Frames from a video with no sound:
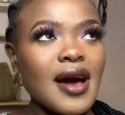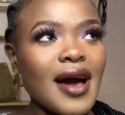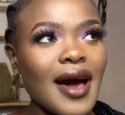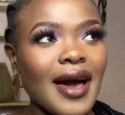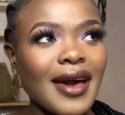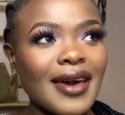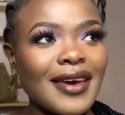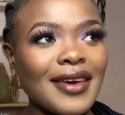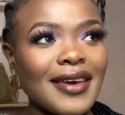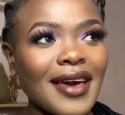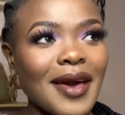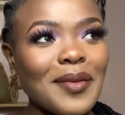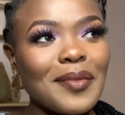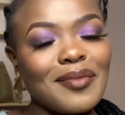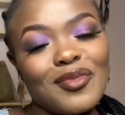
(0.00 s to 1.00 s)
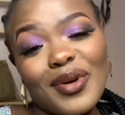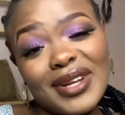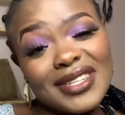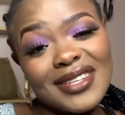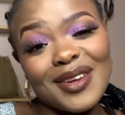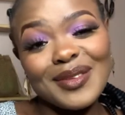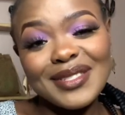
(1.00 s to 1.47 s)
I
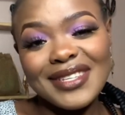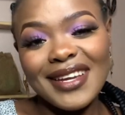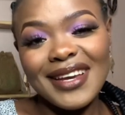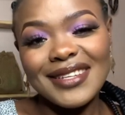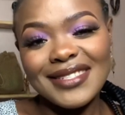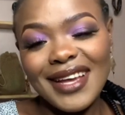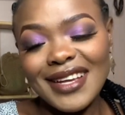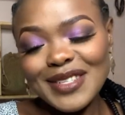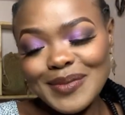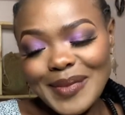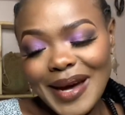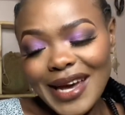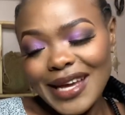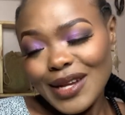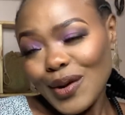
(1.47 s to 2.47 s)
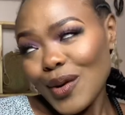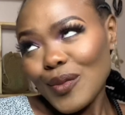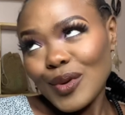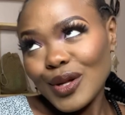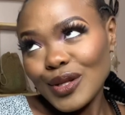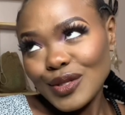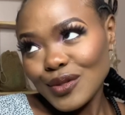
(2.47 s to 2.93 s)
went downstairs as my
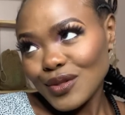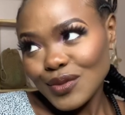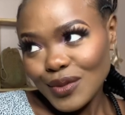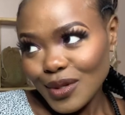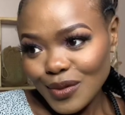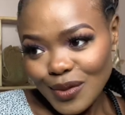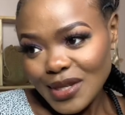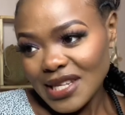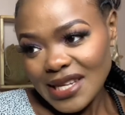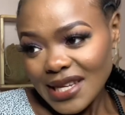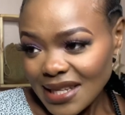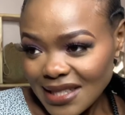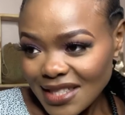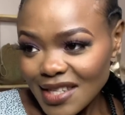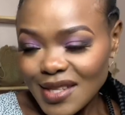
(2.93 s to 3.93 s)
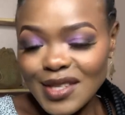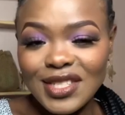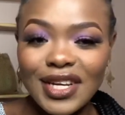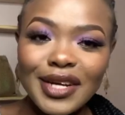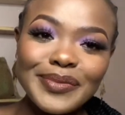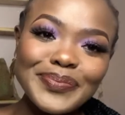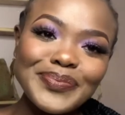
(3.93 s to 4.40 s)
normal usual routine just to
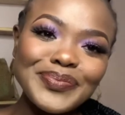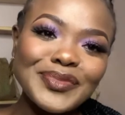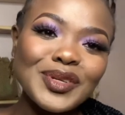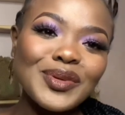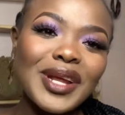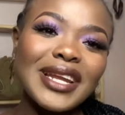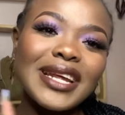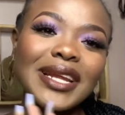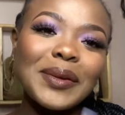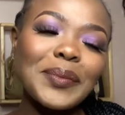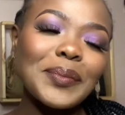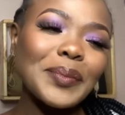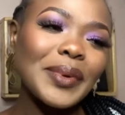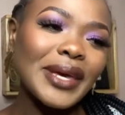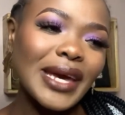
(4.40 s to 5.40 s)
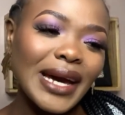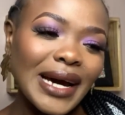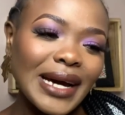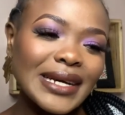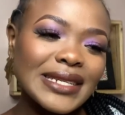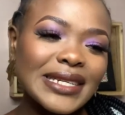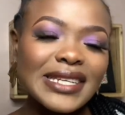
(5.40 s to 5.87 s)
check, kuna nini
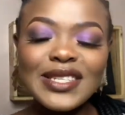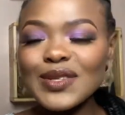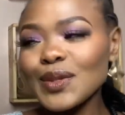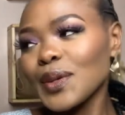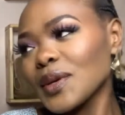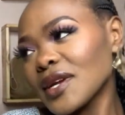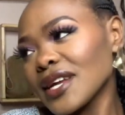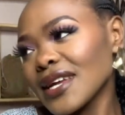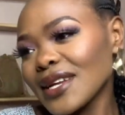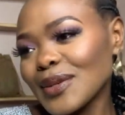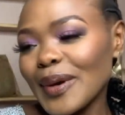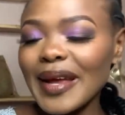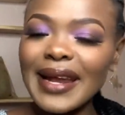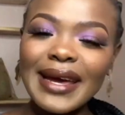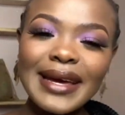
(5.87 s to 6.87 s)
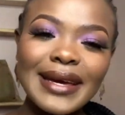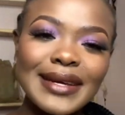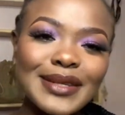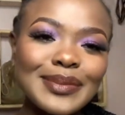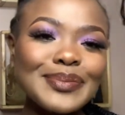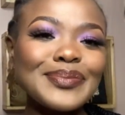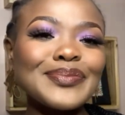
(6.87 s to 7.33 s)
mpya, ni kizuri, do I like
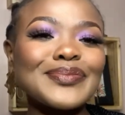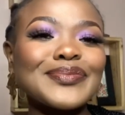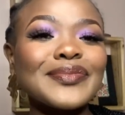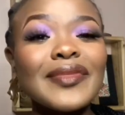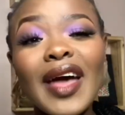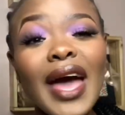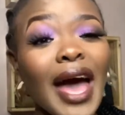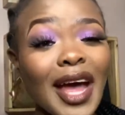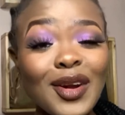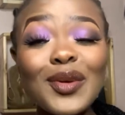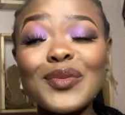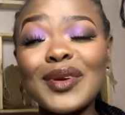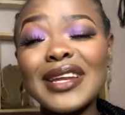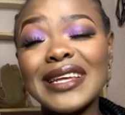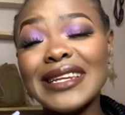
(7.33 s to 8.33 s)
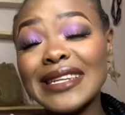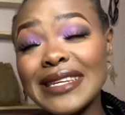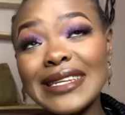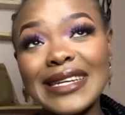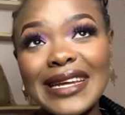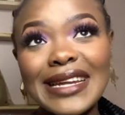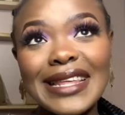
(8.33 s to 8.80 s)
it? I don't really
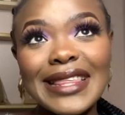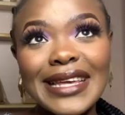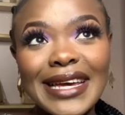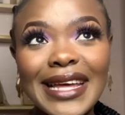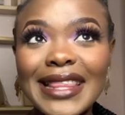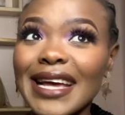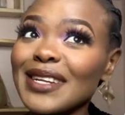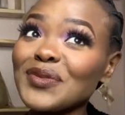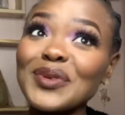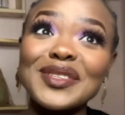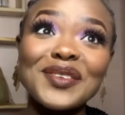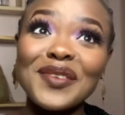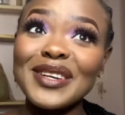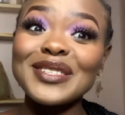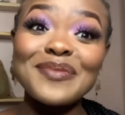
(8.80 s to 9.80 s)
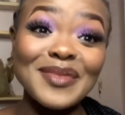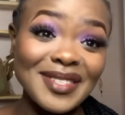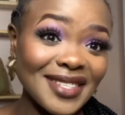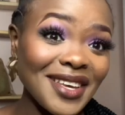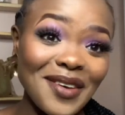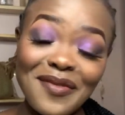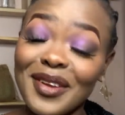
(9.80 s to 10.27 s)
need anything, and that was the first
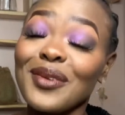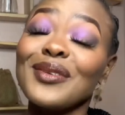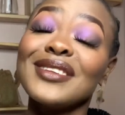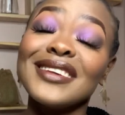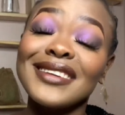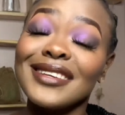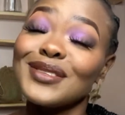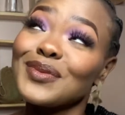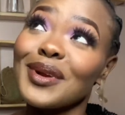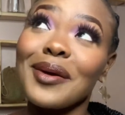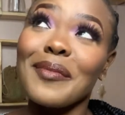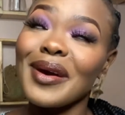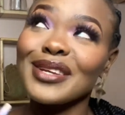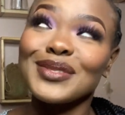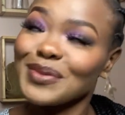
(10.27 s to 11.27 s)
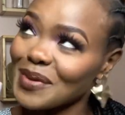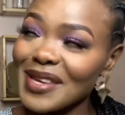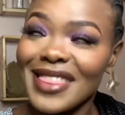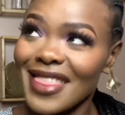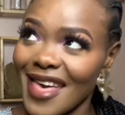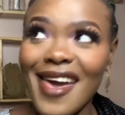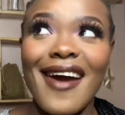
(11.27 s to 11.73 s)
mistake. If I don't need it, what am I
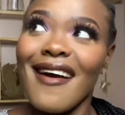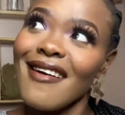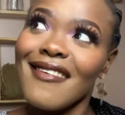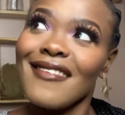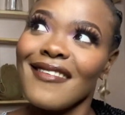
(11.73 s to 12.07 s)
doing there?